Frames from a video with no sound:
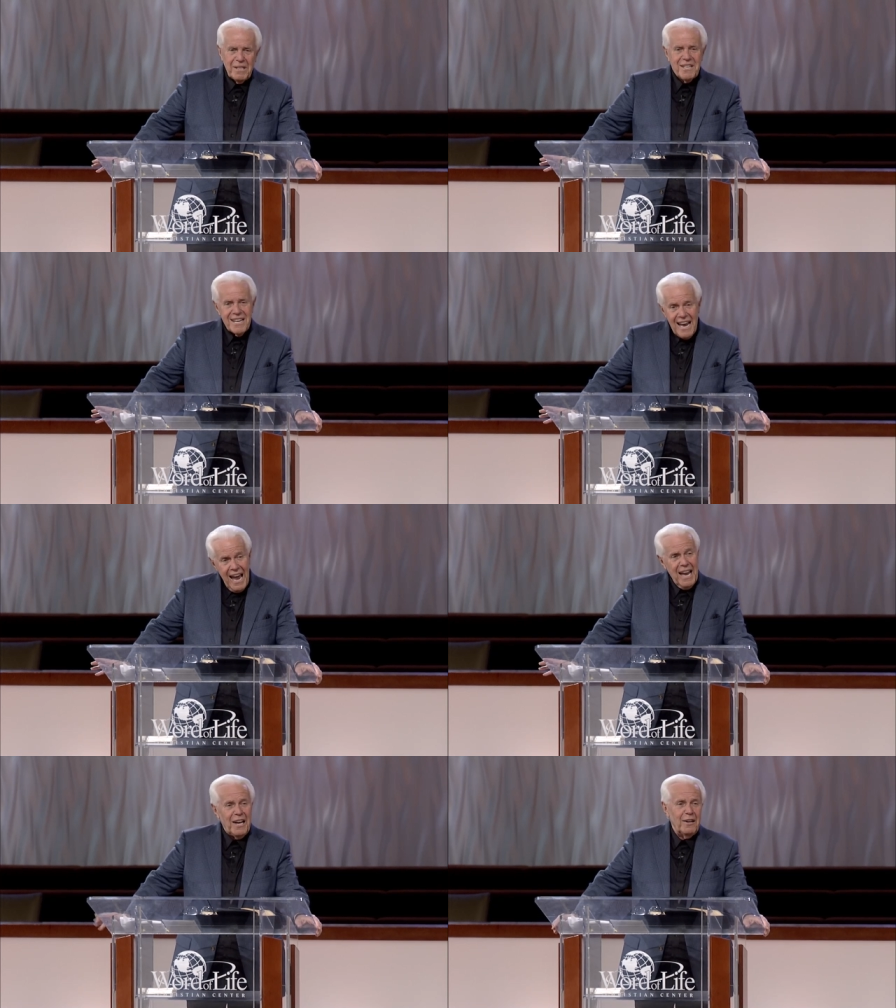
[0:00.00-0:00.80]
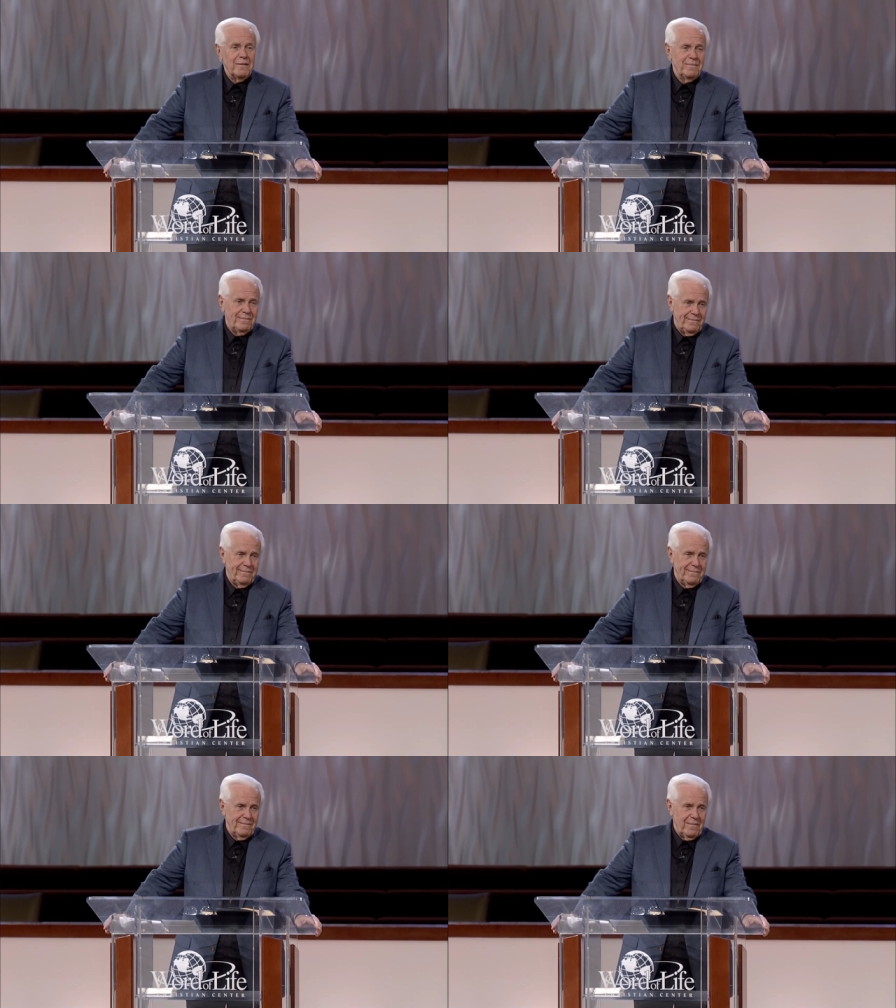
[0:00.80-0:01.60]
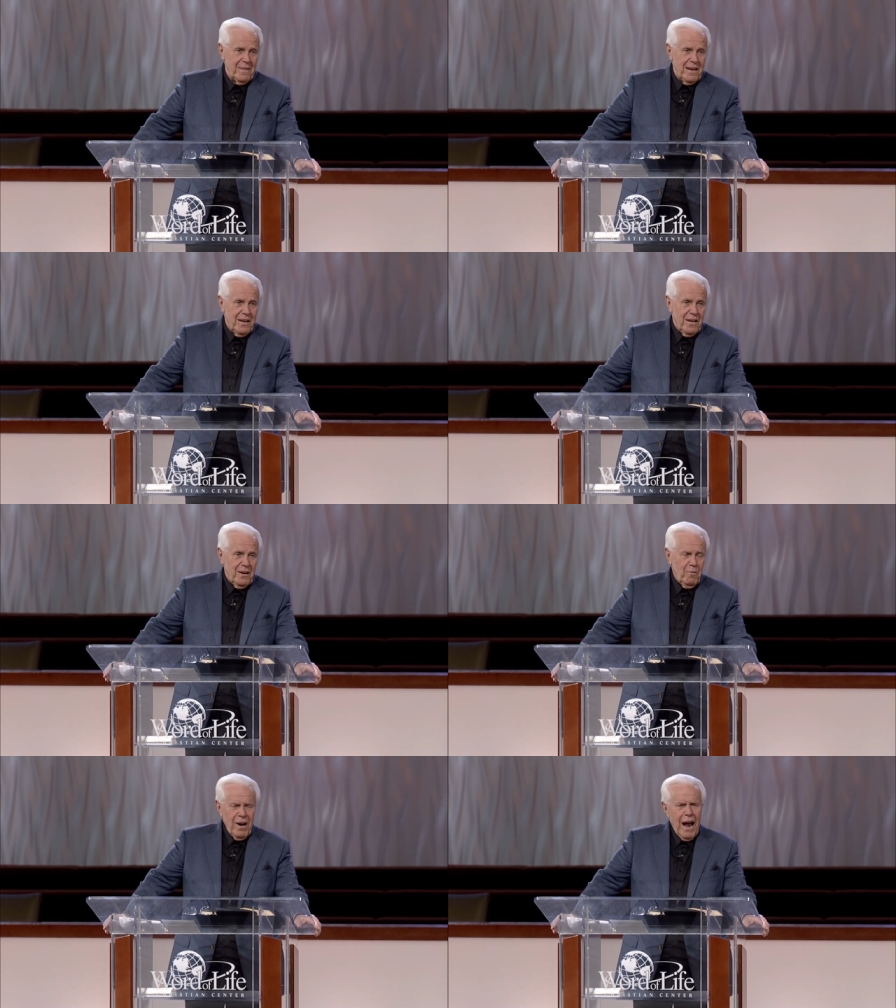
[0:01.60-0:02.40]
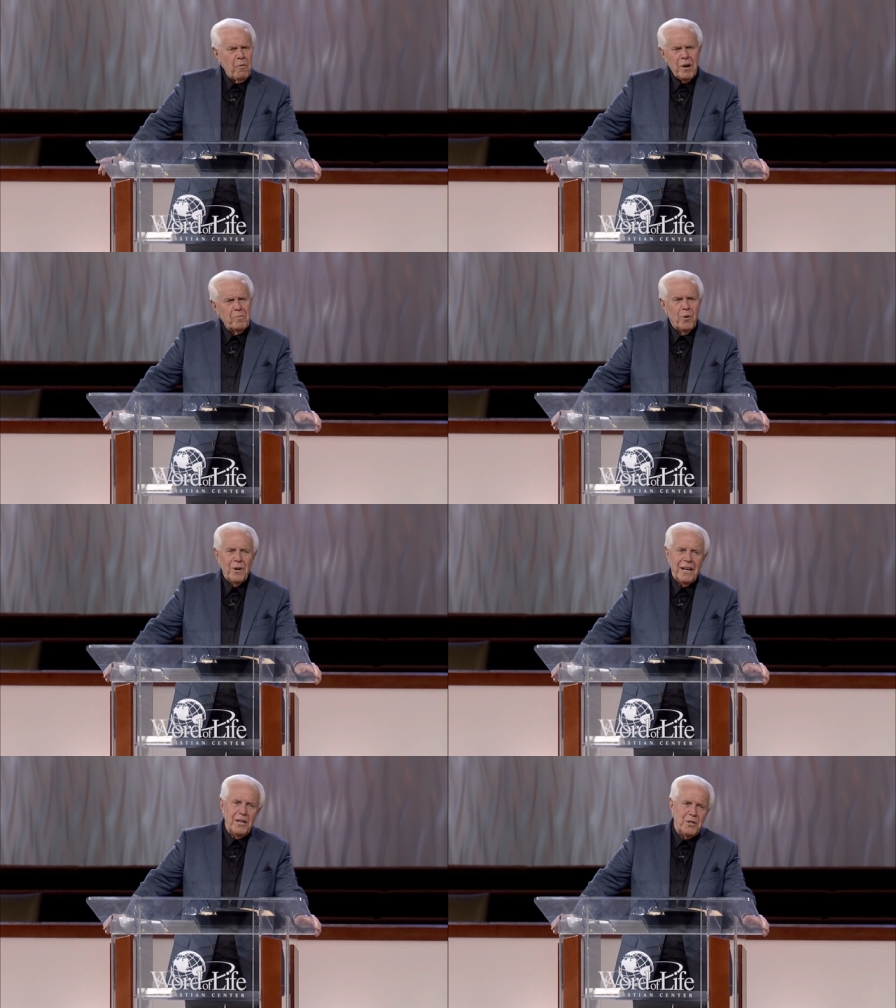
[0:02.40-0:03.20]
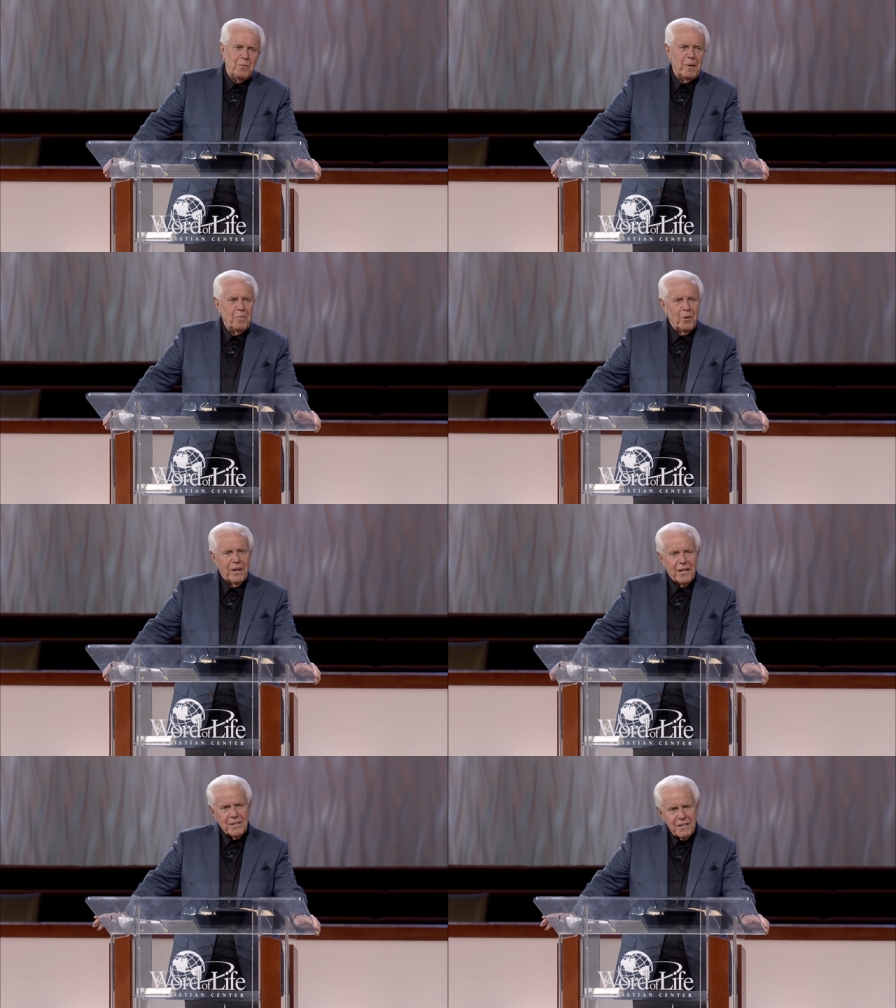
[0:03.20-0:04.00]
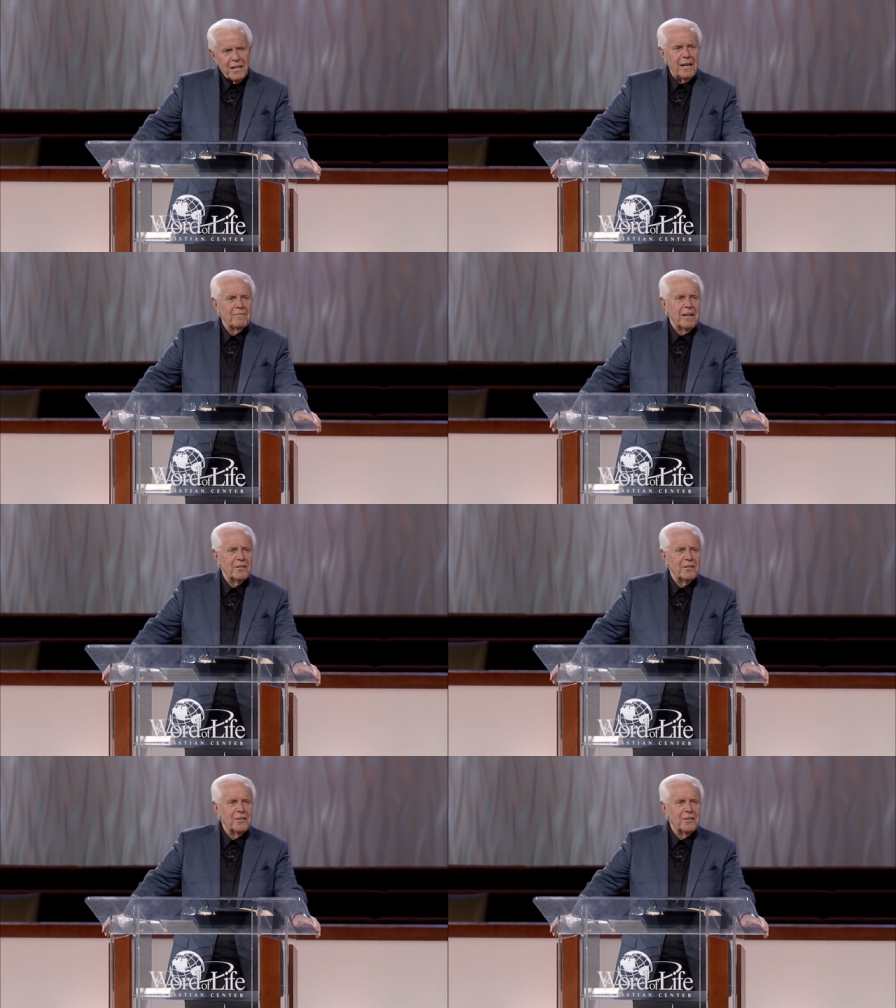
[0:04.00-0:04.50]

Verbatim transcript: but today, well, I wasn't born again. She wasn't born again. She saved now.